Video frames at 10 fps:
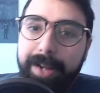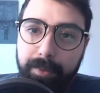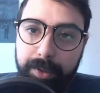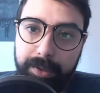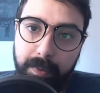
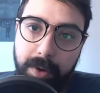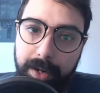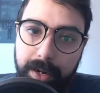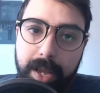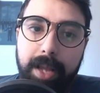was the one
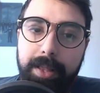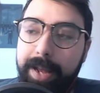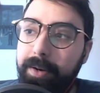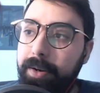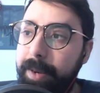that
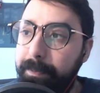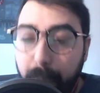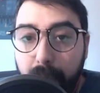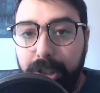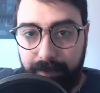that
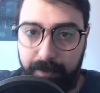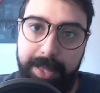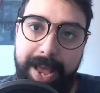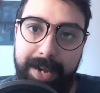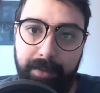pushed for
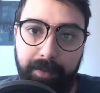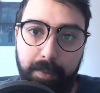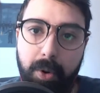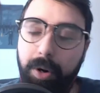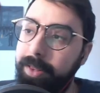that even
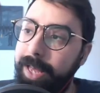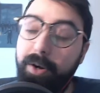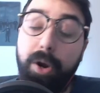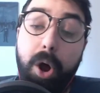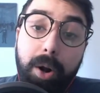more. That
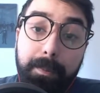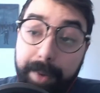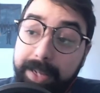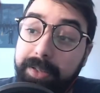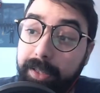uh,
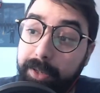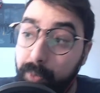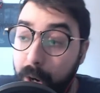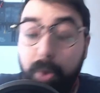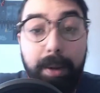basically
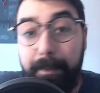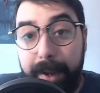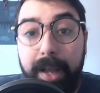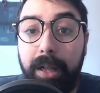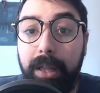wrote a
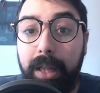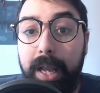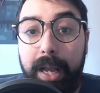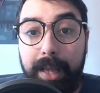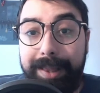bill
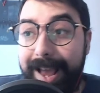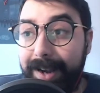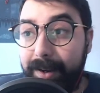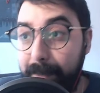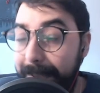that
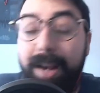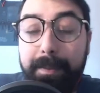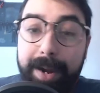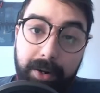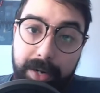made
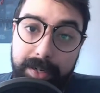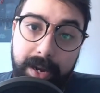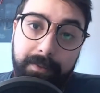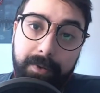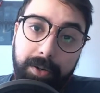America
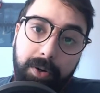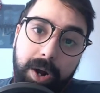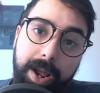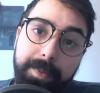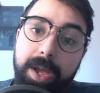tough on
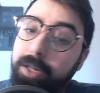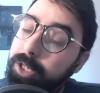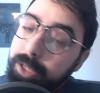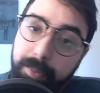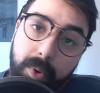crime to
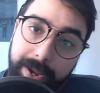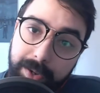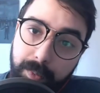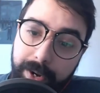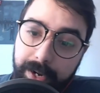the point
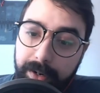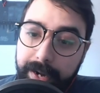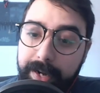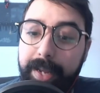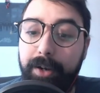where it
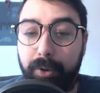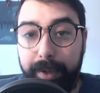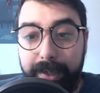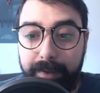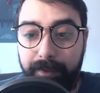
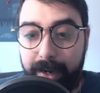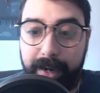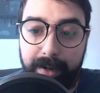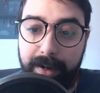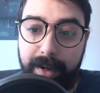increased
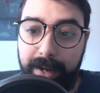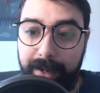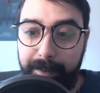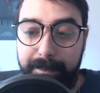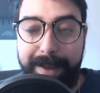fucking uh,
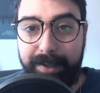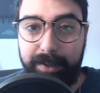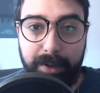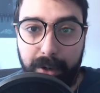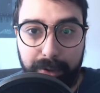mass
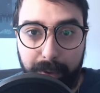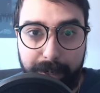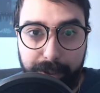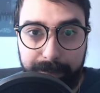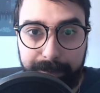incarceration.